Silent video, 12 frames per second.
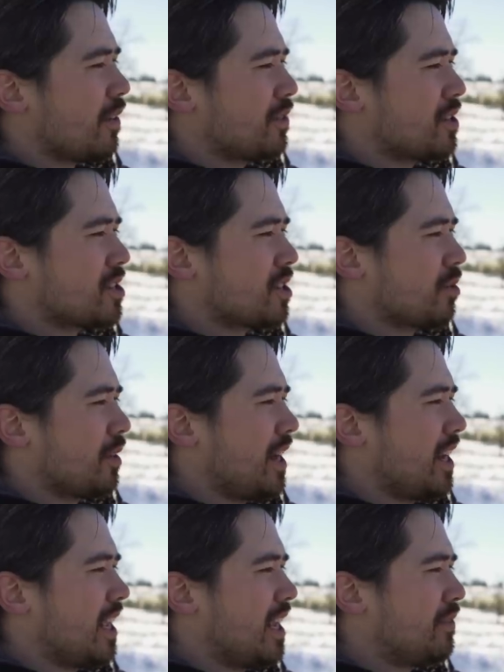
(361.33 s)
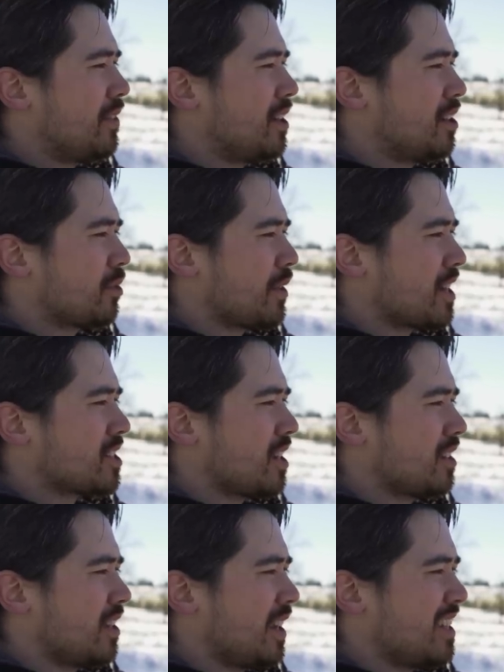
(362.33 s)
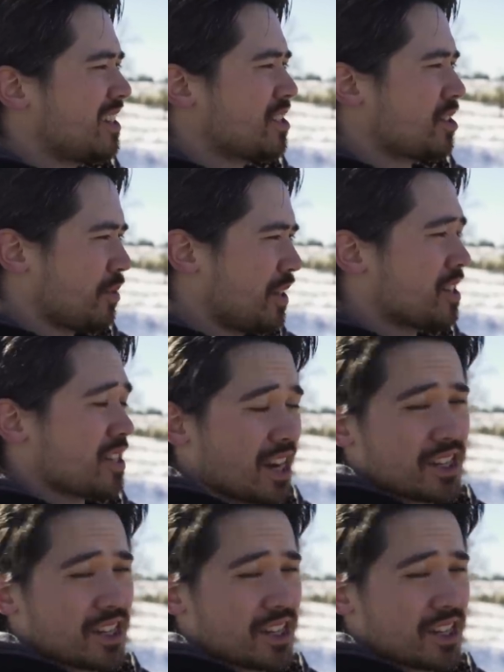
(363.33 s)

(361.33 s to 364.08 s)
off the screen, even in direct sunlight, this screen is